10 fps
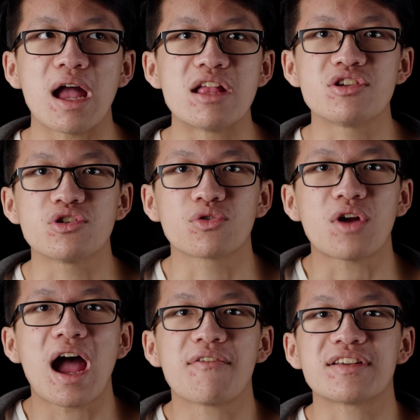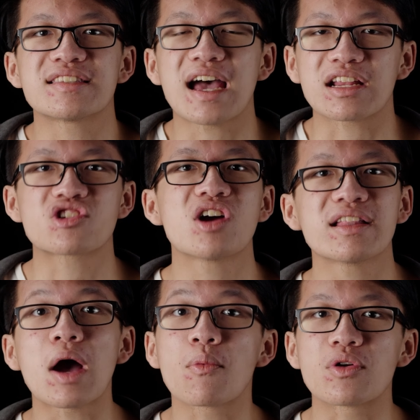and you have a static
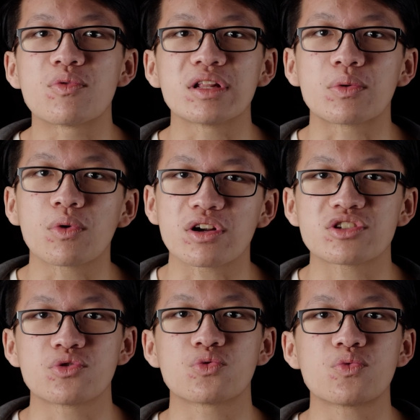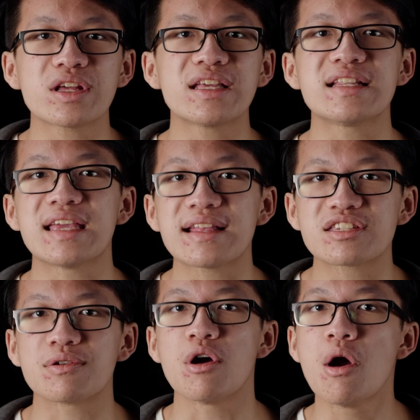shot, that wouldn't really work. So you really need
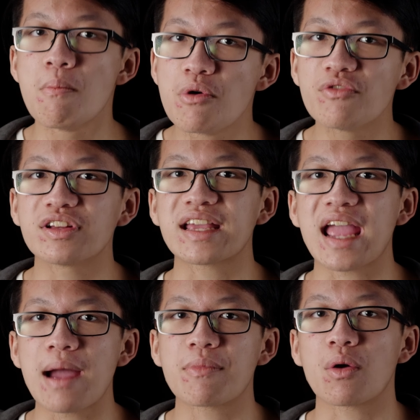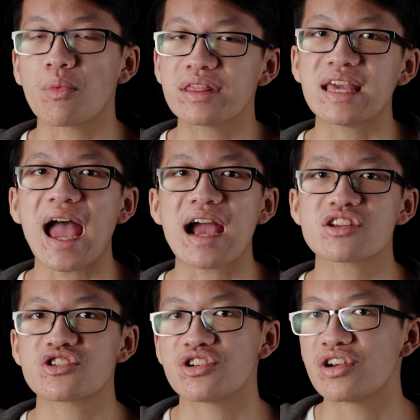to move the camera with the
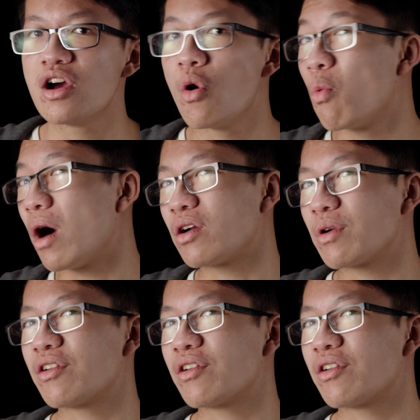actor one way